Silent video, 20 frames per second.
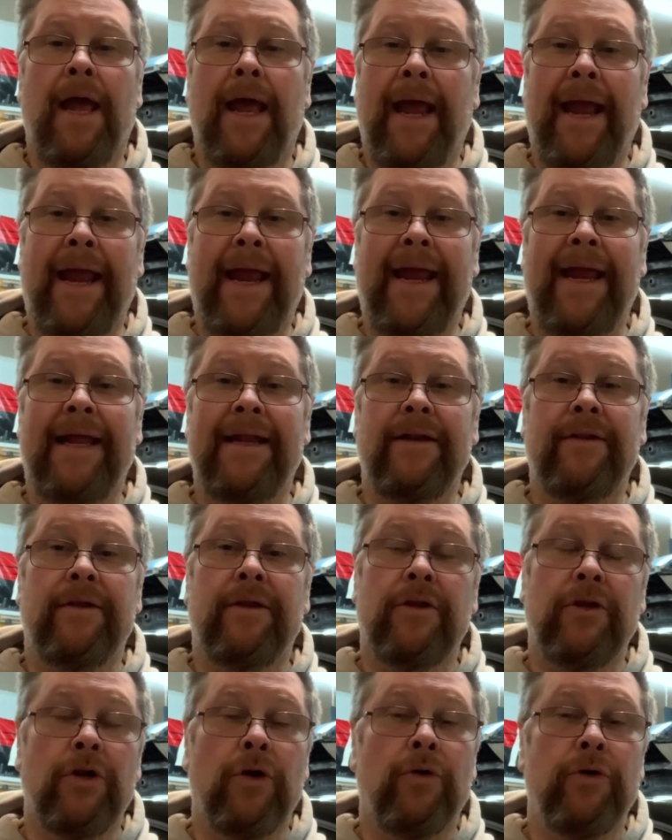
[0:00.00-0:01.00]
And
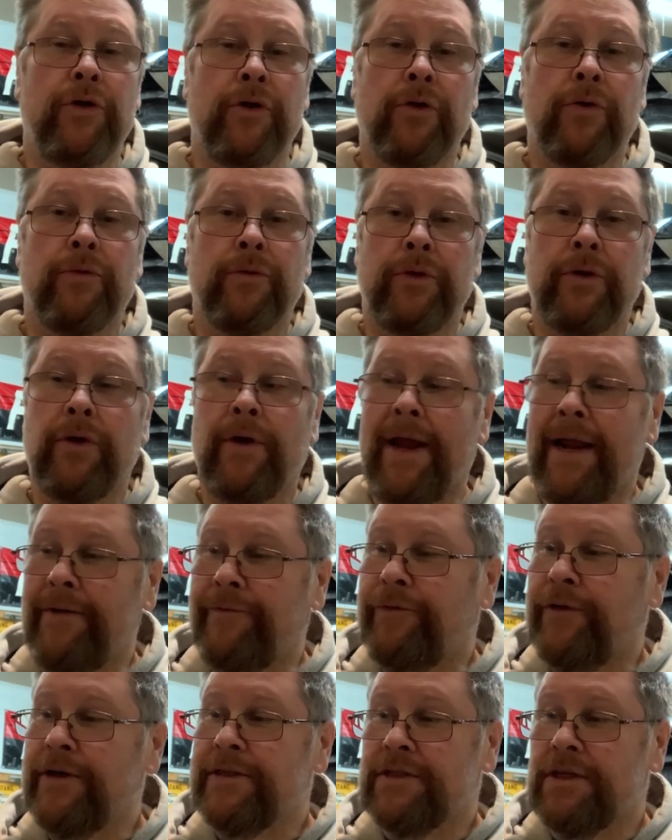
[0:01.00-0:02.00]
you know, your
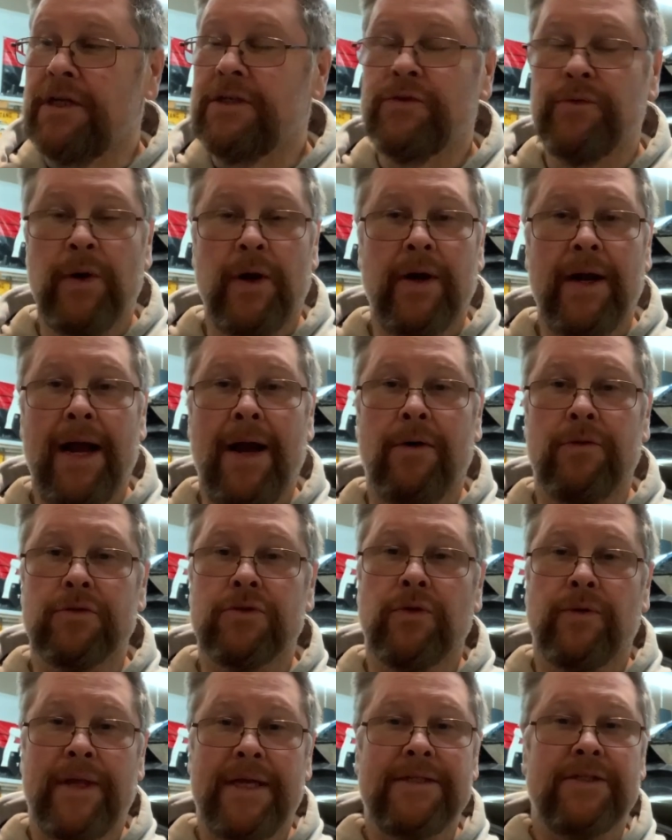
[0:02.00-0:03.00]
antifreeze does wear out.
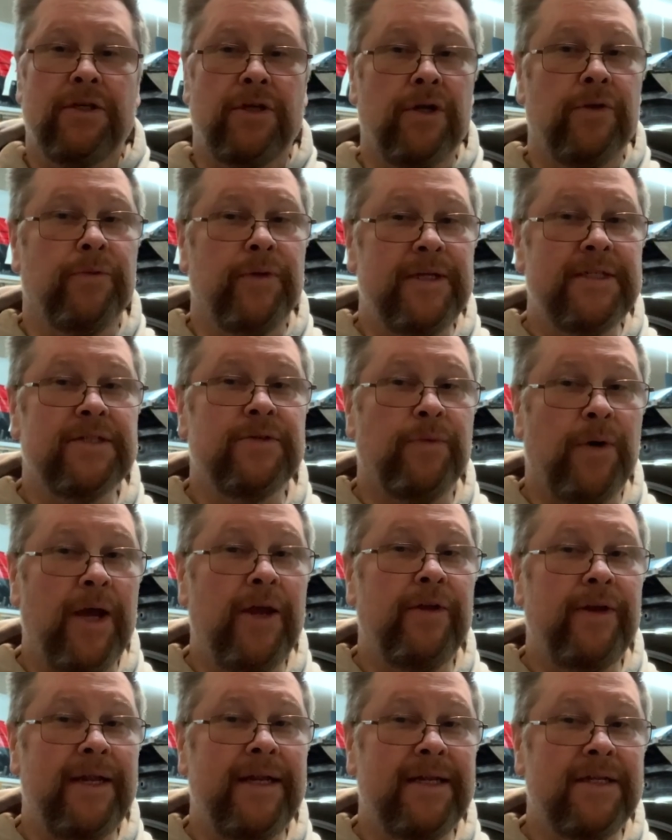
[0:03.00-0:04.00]
So that's a good reason why
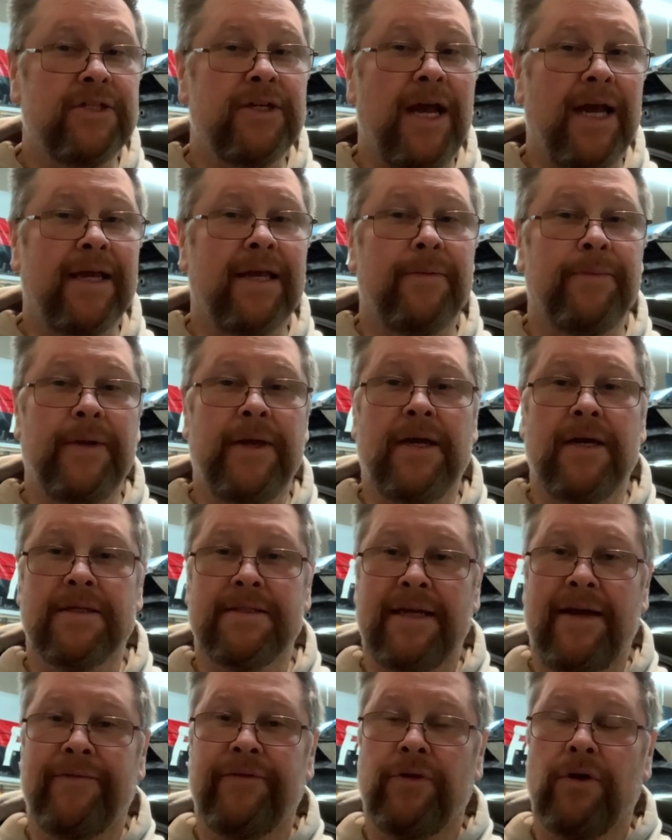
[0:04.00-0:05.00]
you need to check it,
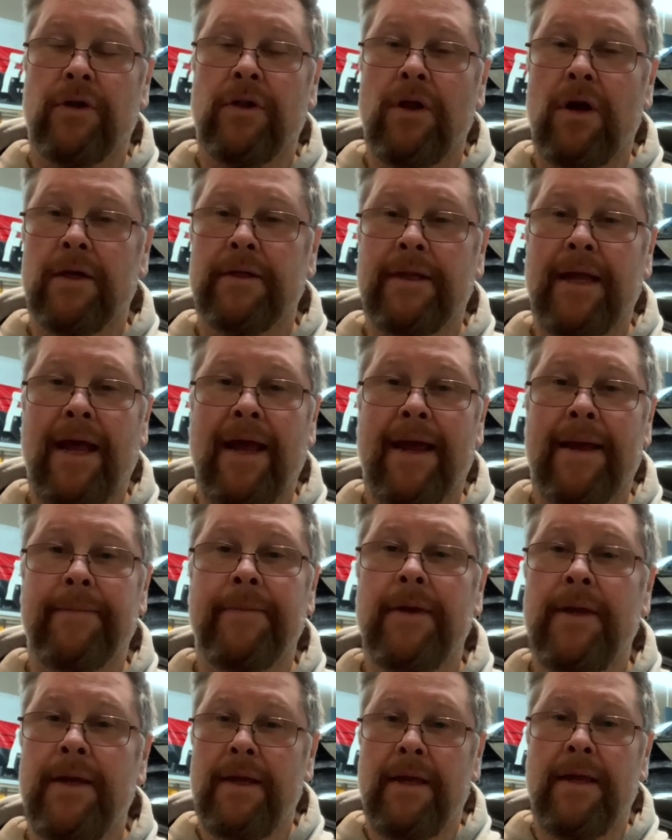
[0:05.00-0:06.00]
because after a long time,
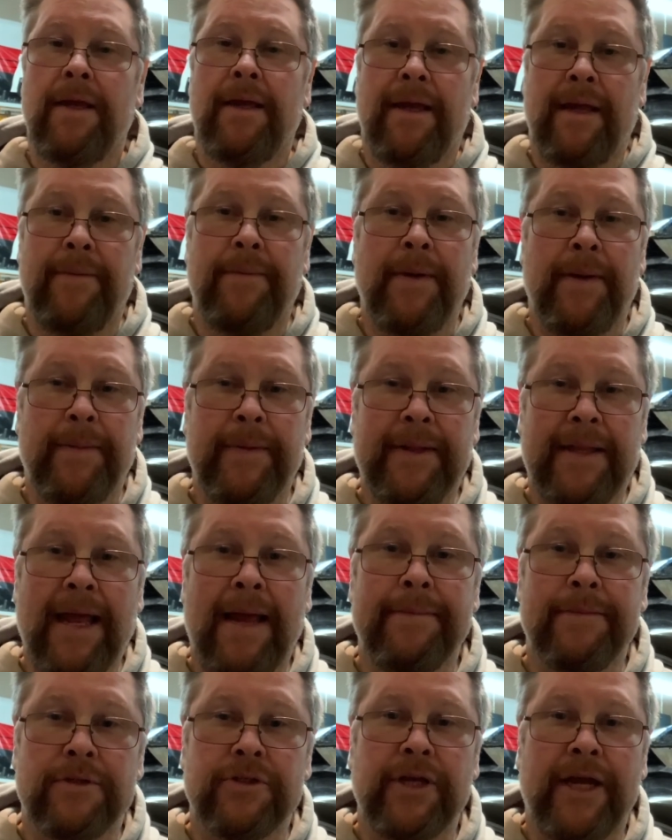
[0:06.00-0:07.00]
it may be
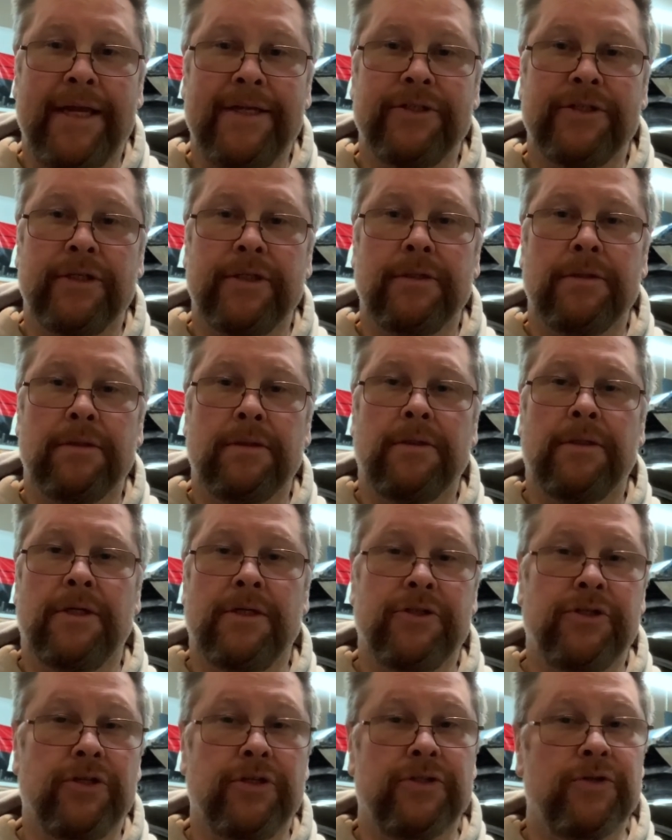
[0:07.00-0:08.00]
time to change it,
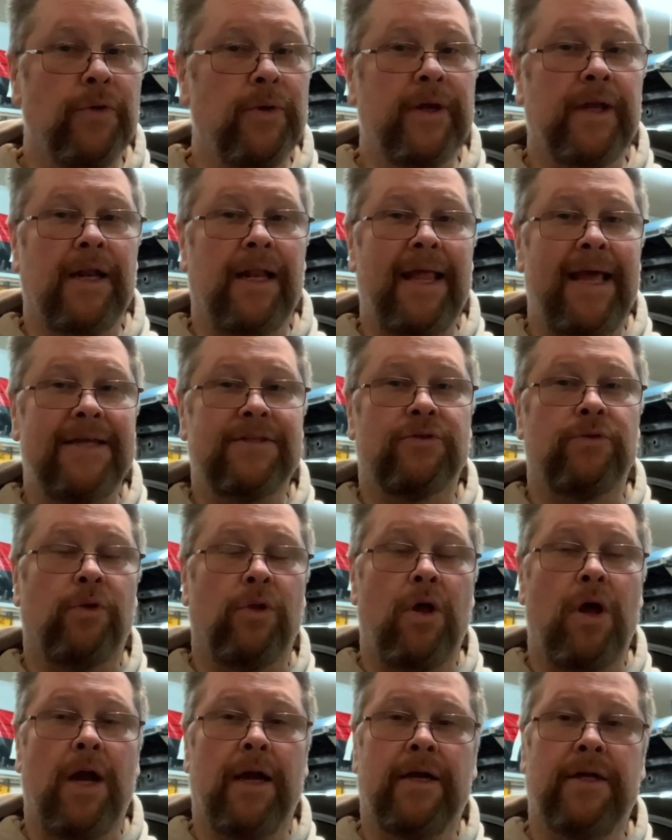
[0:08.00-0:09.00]
because it's only gonna last so
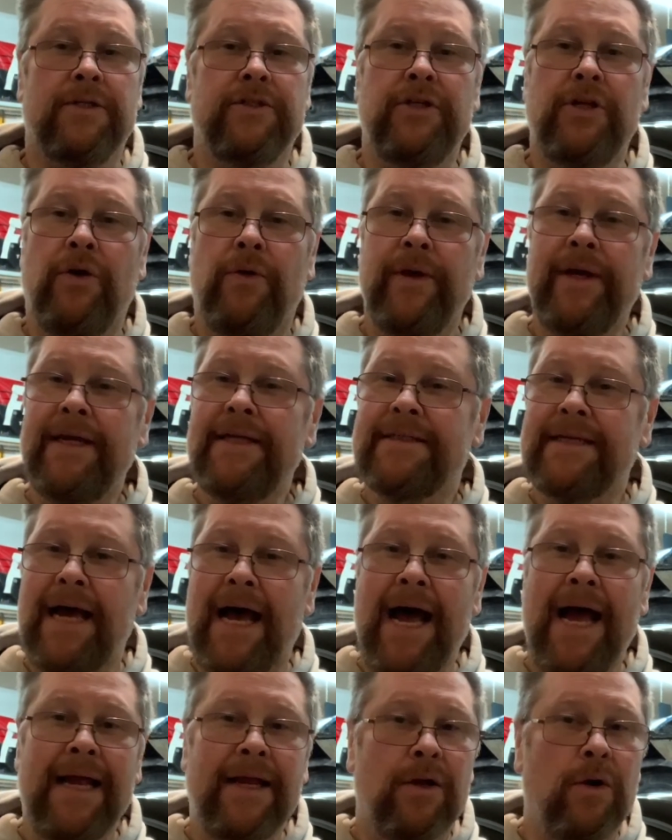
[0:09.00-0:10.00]
long, because you know, it gets
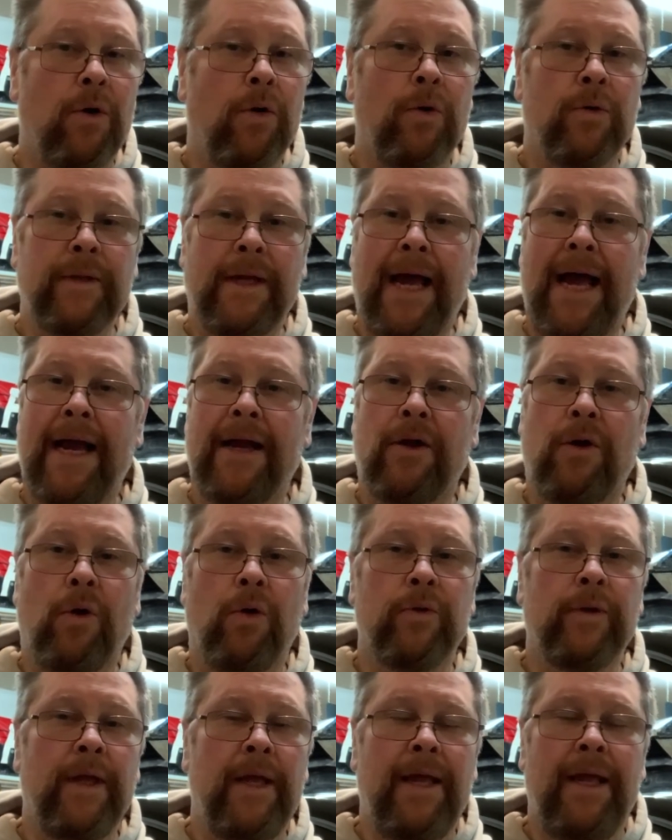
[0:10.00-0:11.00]
hot, cold,
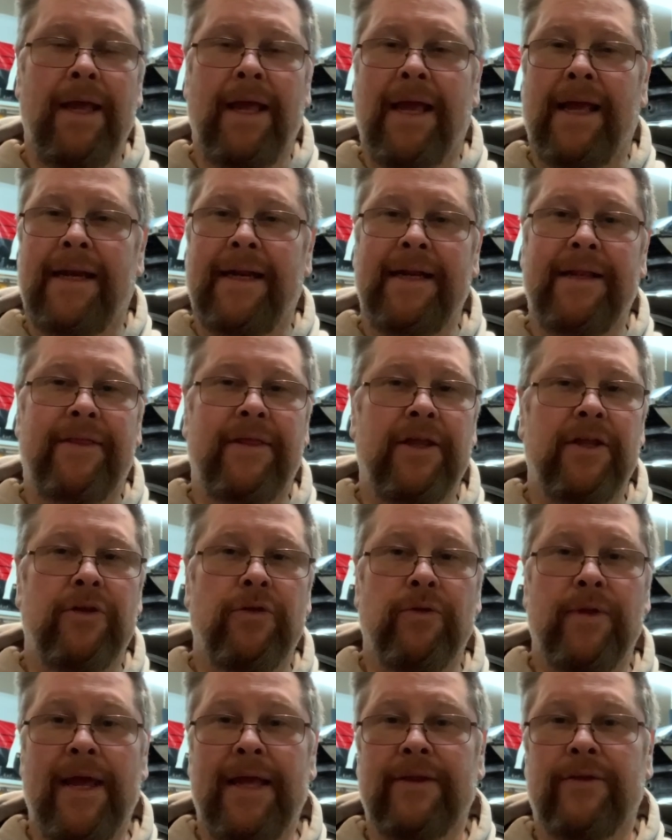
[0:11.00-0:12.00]
and anything you
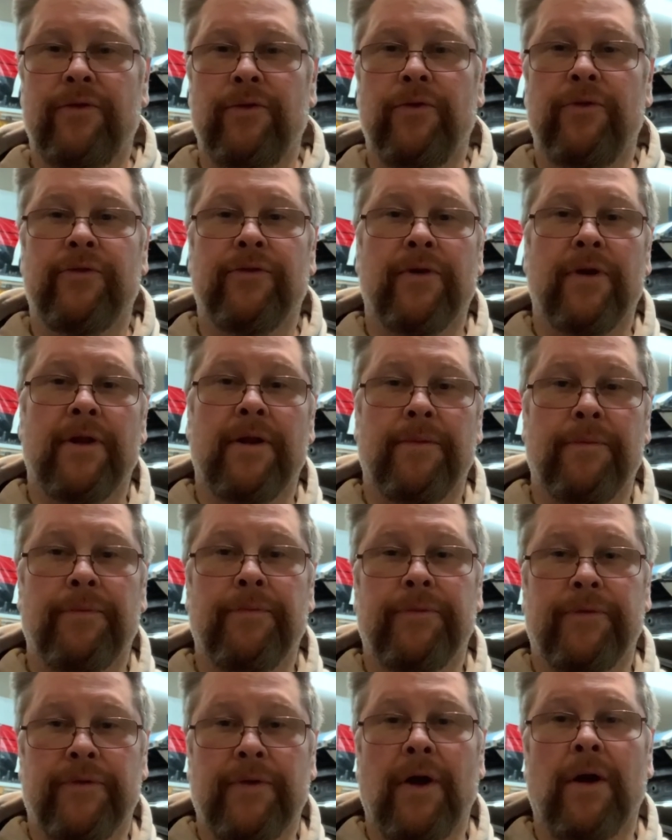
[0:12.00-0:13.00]
do that to is gonna
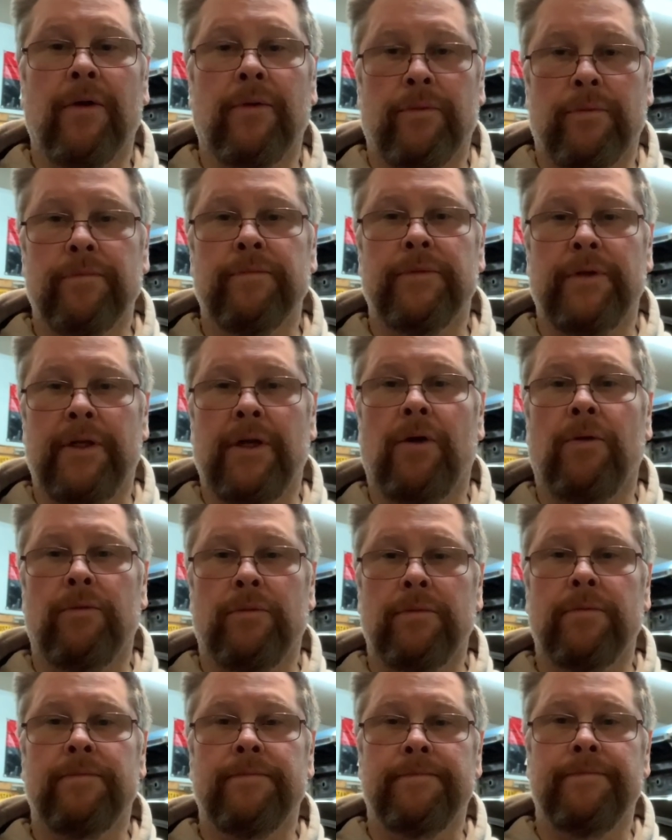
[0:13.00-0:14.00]
start, you know,
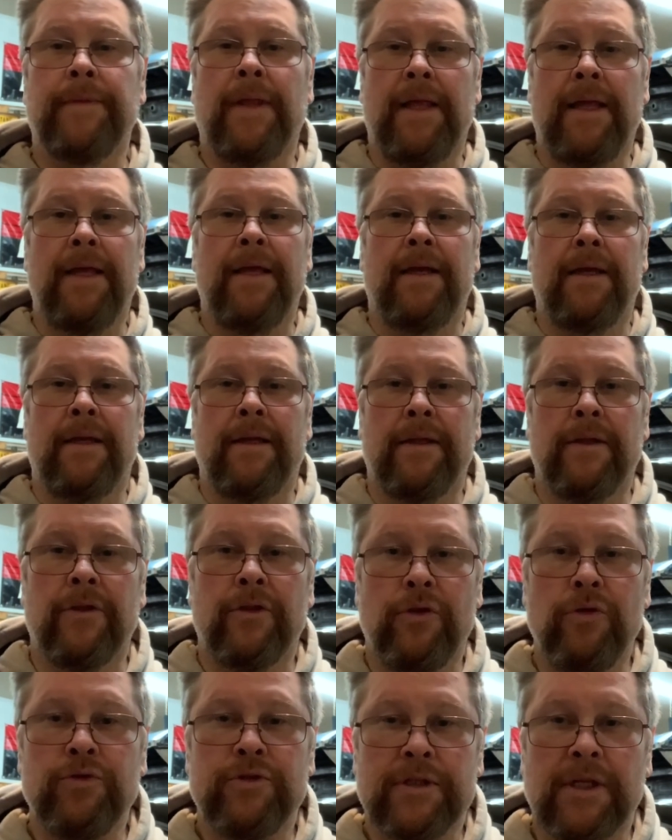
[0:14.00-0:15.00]

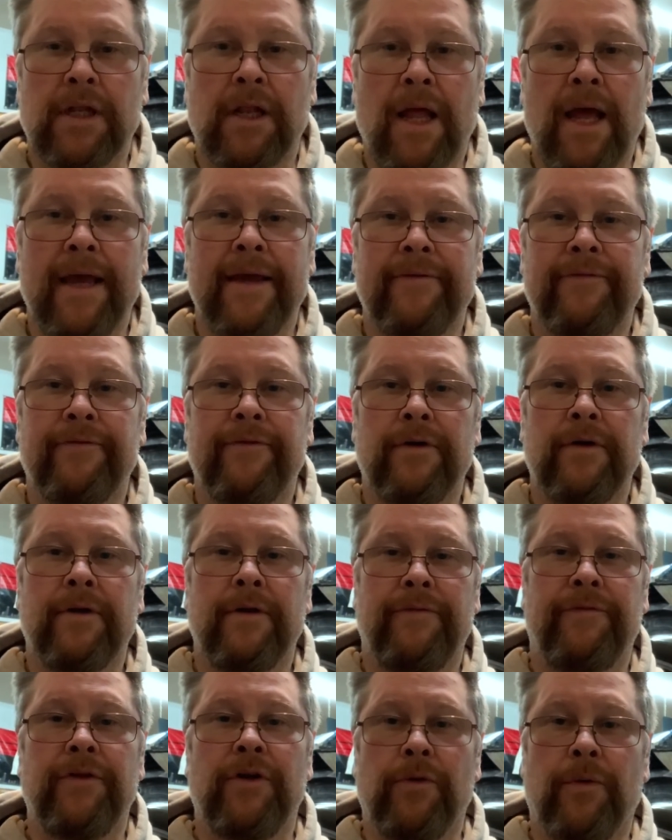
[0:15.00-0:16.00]
losing life,
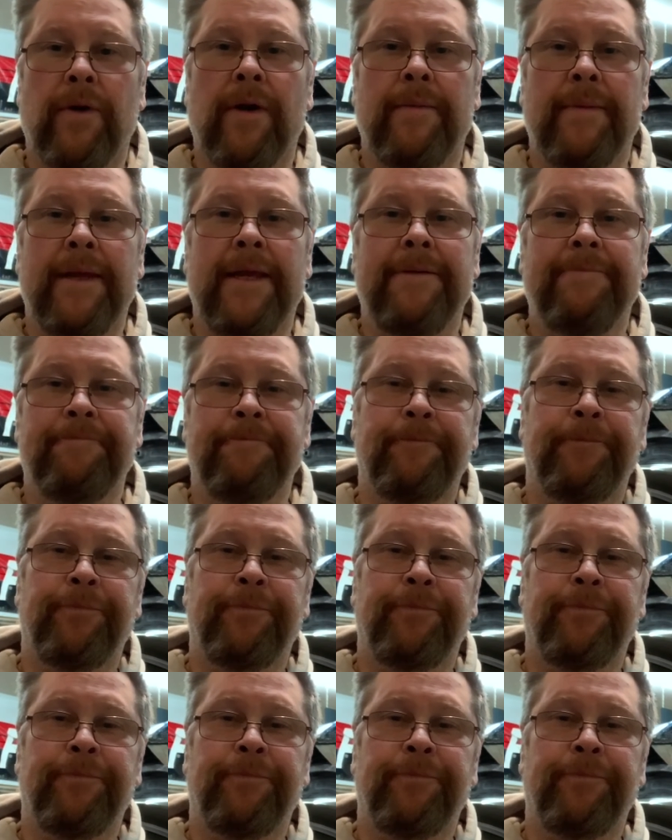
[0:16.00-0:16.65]
if you know what I mean.